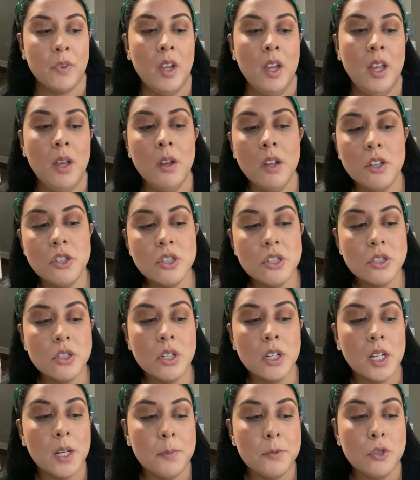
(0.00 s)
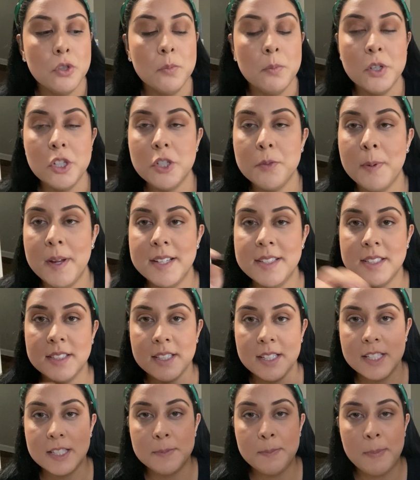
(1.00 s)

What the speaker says: It just took up too much space in this